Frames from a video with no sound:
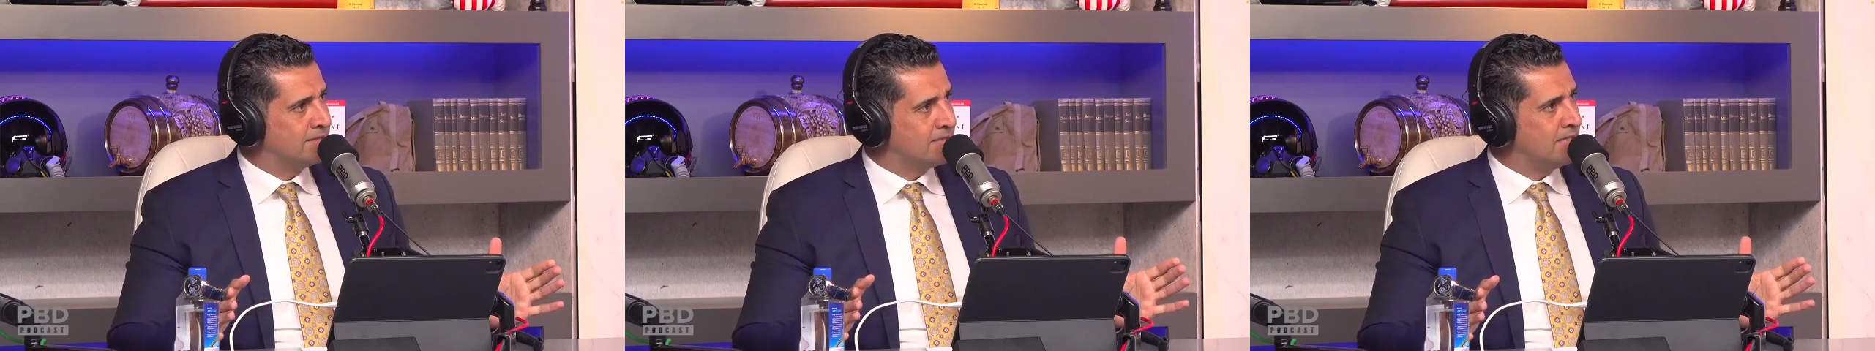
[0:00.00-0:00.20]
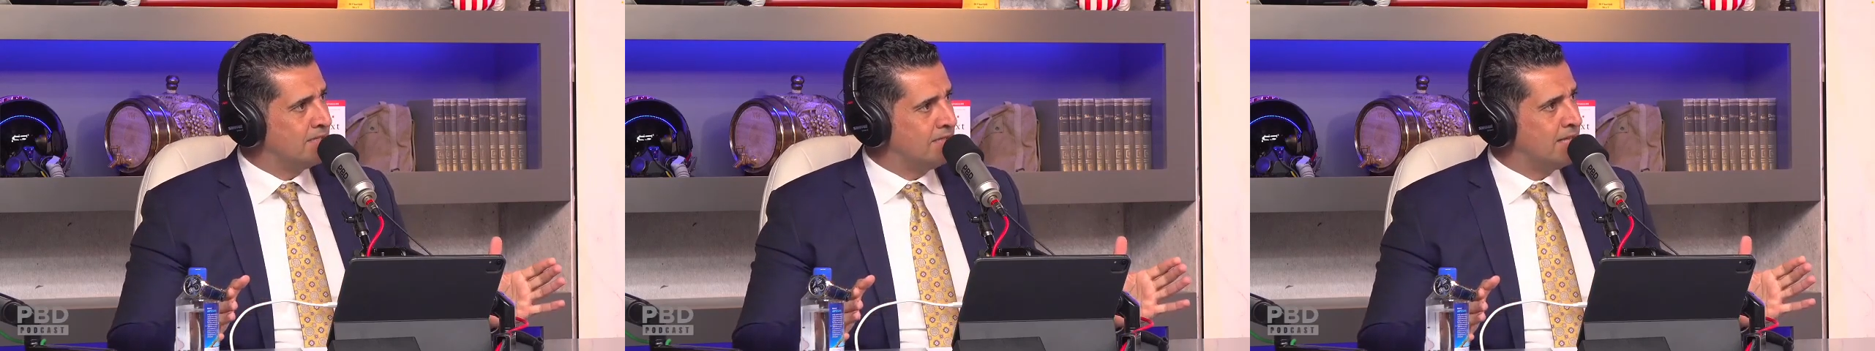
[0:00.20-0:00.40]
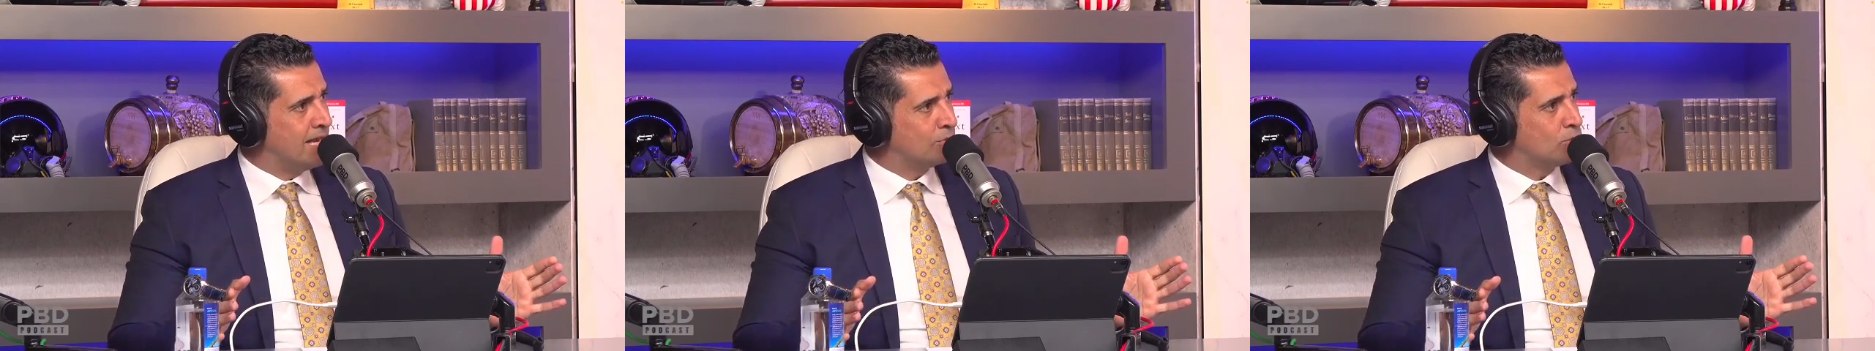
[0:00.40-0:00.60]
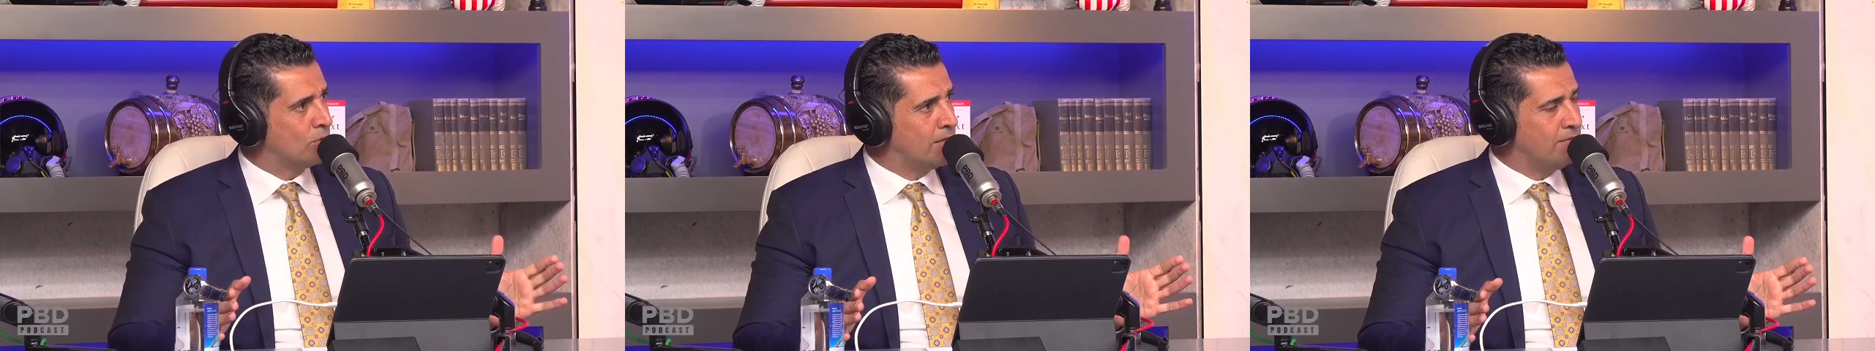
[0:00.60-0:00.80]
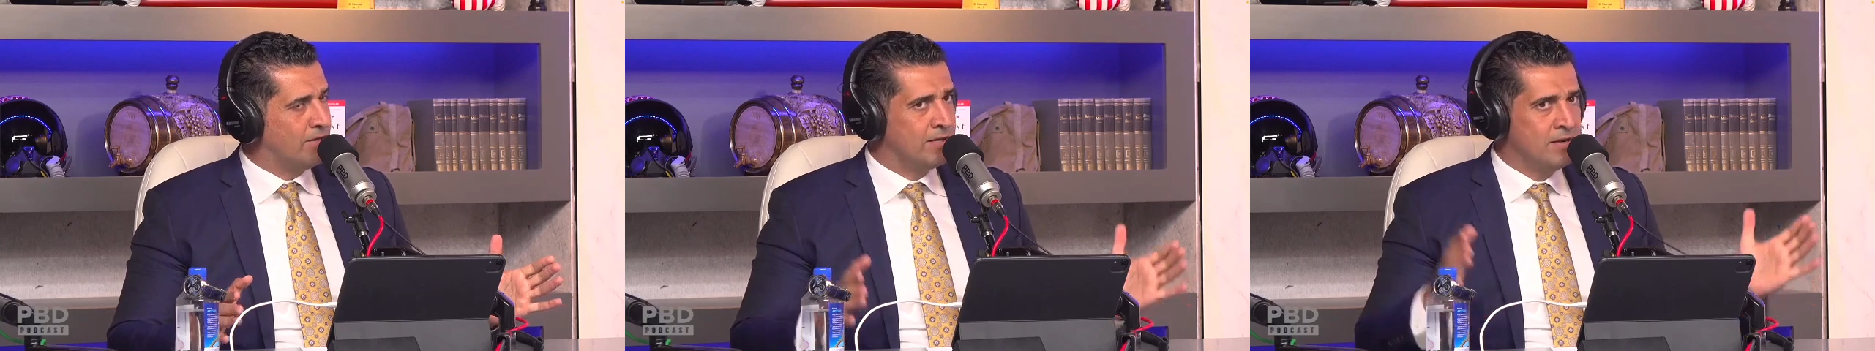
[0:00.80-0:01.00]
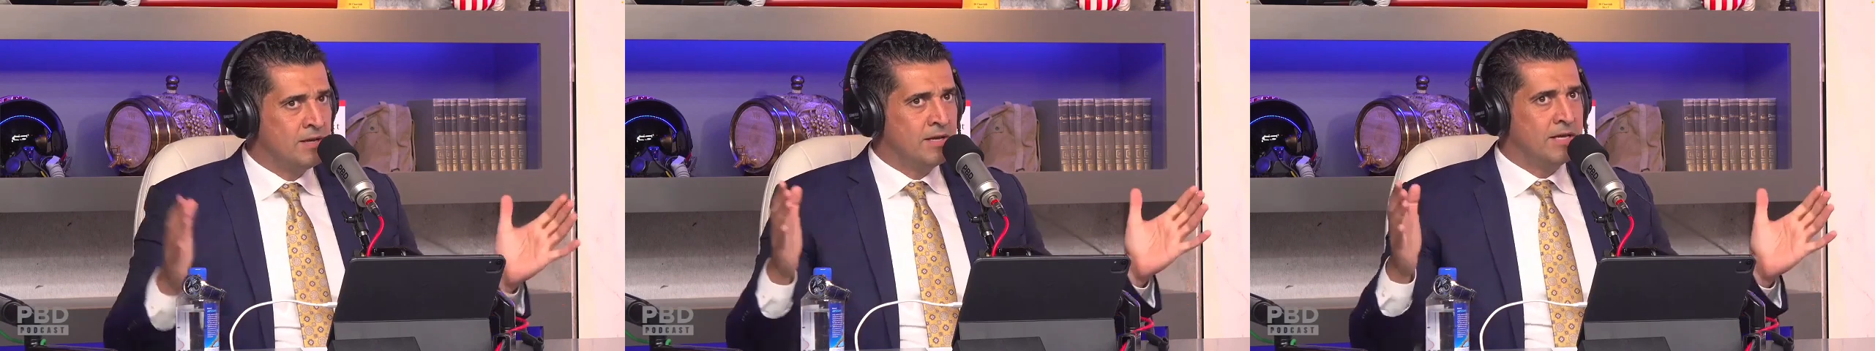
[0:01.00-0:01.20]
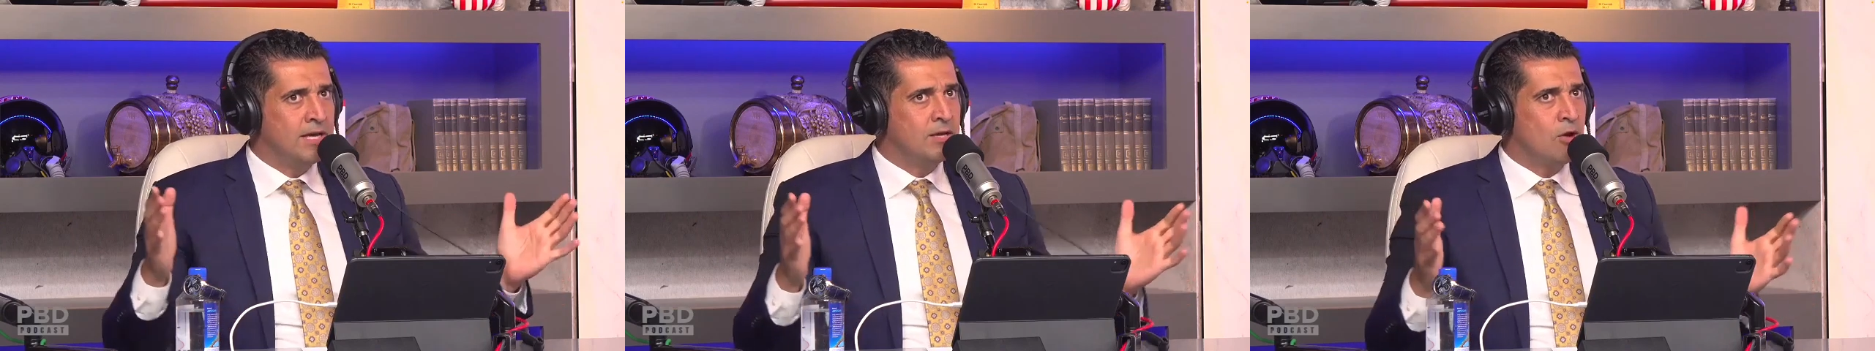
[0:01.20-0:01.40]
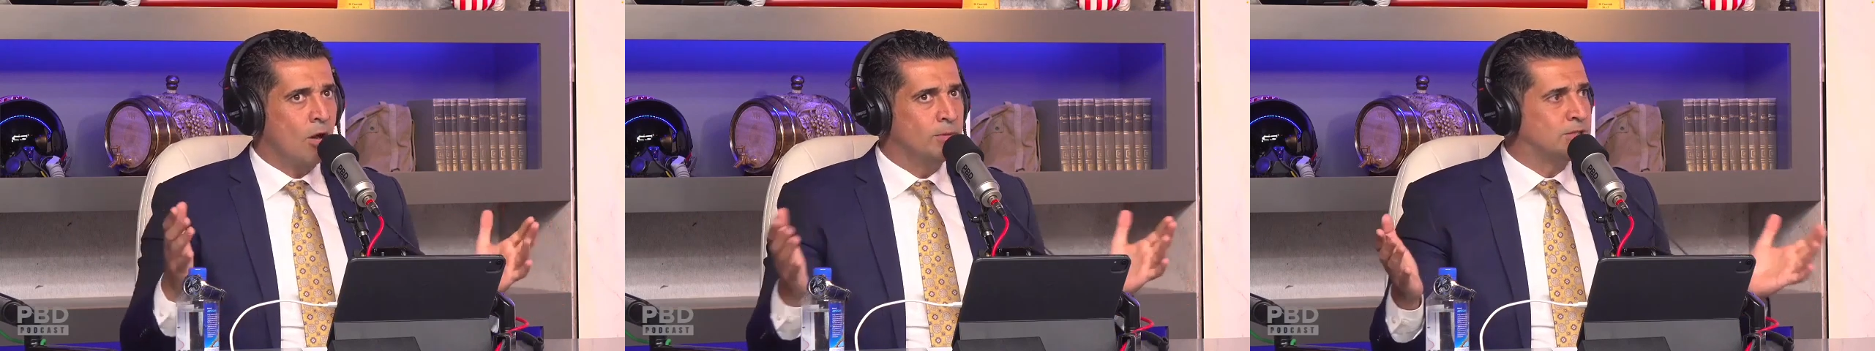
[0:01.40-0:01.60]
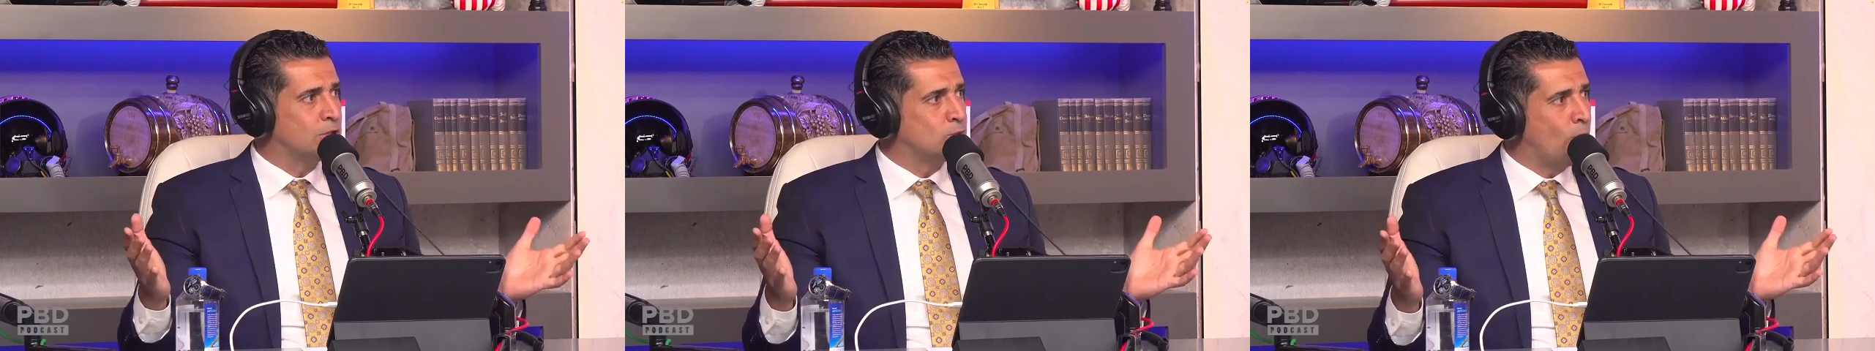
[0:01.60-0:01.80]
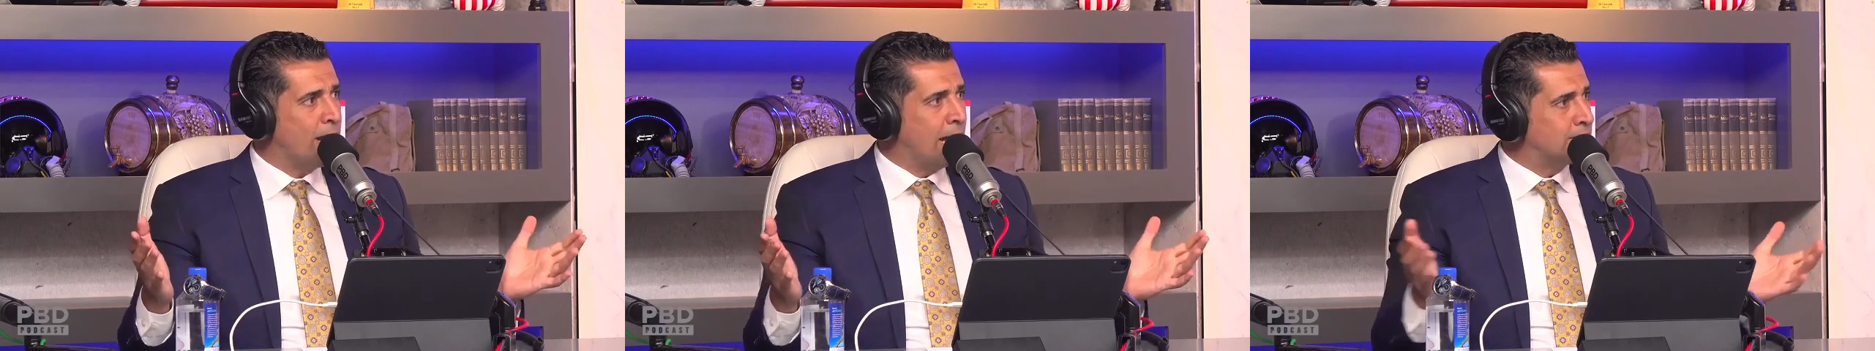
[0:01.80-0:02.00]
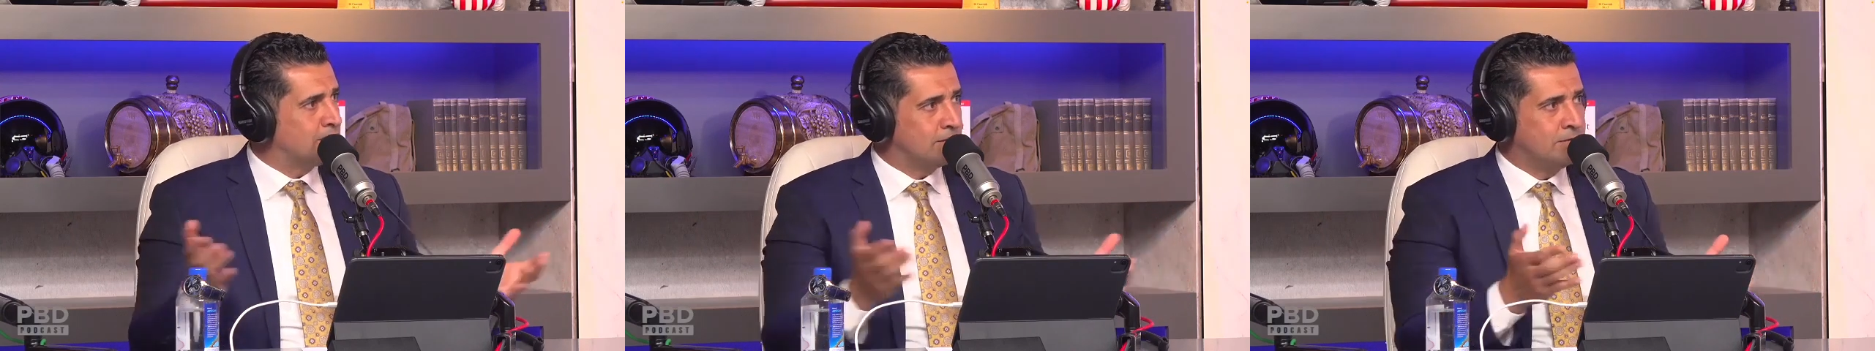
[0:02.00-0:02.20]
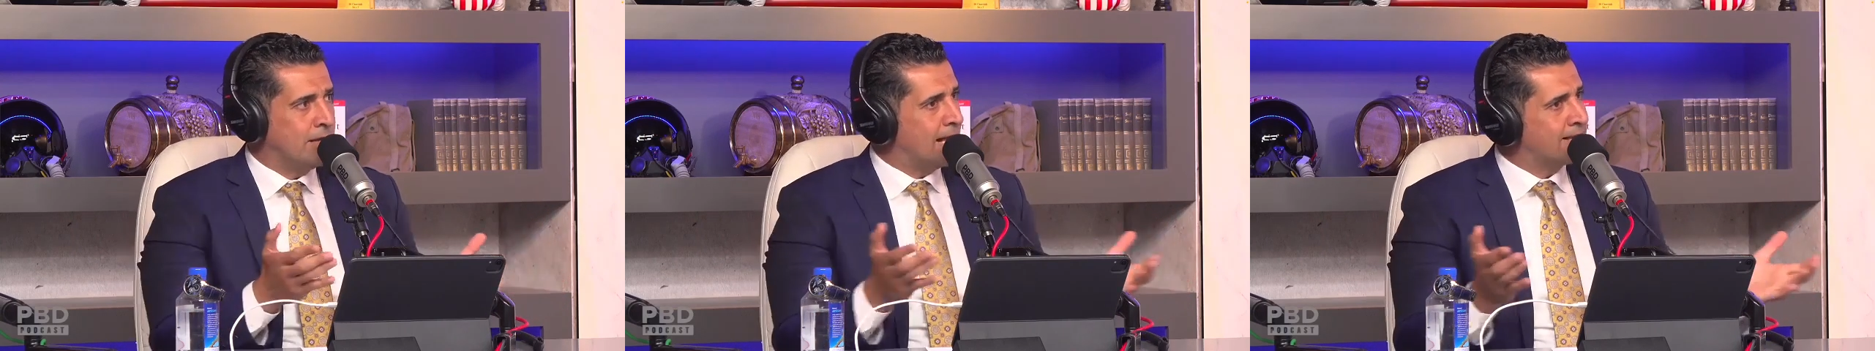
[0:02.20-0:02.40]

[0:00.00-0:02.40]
He had to leave, and he called me and says, what I have to do?